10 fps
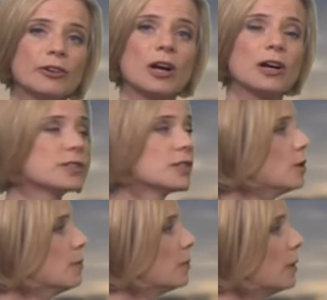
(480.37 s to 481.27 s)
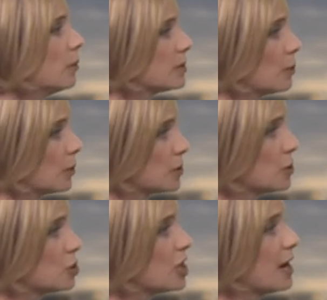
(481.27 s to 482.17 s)
for Khartoum, we will see one or
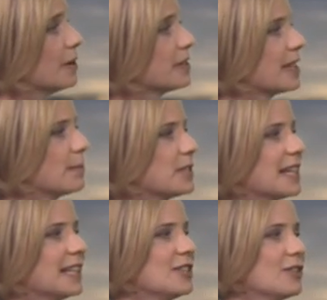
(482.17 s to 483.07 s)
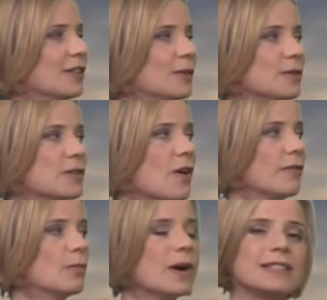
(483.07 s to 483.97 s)
two showers, I think particularly during the course
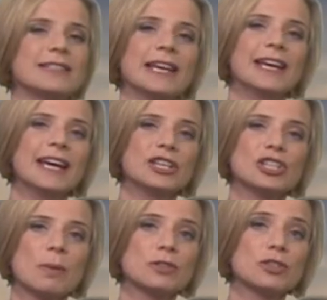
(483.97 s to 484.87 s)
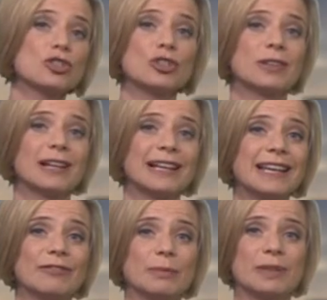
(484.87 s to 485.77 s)
of Wednesday. Showers should
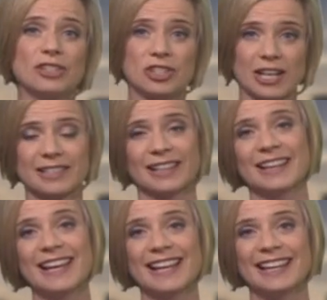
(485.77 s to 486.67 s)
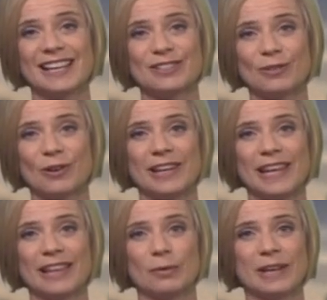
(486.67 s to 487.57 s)
clear from Kinshasa later on
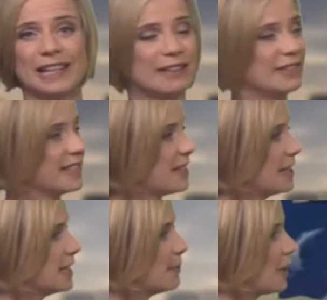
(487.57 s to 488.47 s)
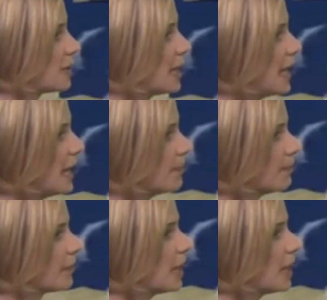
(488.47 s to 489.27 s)
in the week, leaving sunny spells here.